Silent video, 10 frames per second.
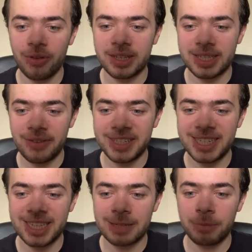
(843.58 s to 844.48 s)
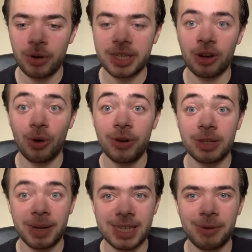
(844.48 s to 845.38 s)
on 76 points, according
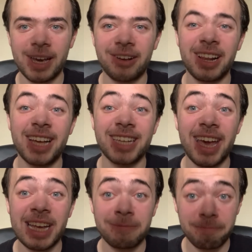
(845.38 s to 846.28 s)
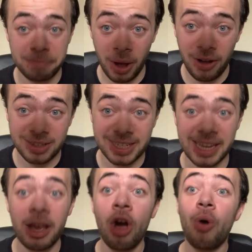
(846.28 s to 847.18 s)
to my table calculator, is
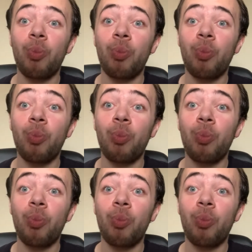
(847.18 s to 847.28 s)
Barnsley.